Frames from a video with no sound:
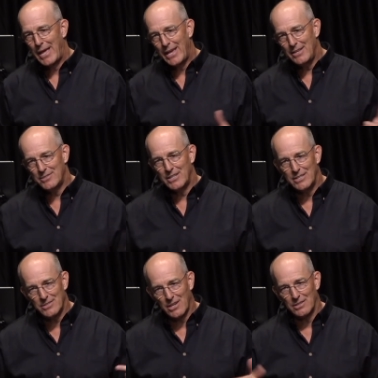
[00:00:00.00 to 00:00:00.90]
he
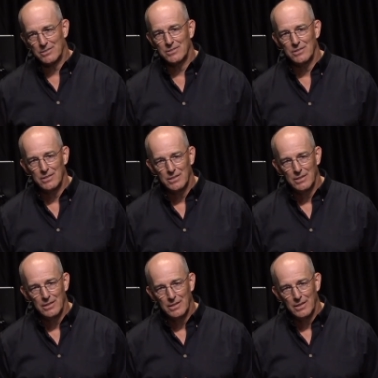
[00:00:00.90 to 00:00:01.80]
sees us
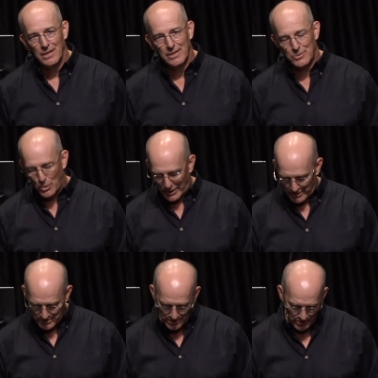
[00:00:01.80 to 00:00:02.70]
as white
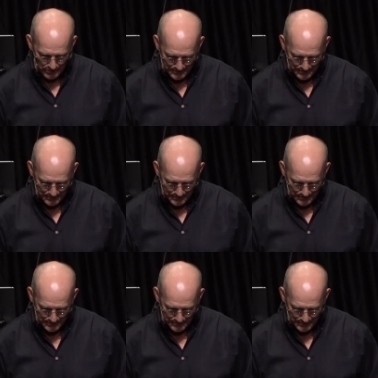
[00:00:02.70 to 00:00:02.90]
as snow.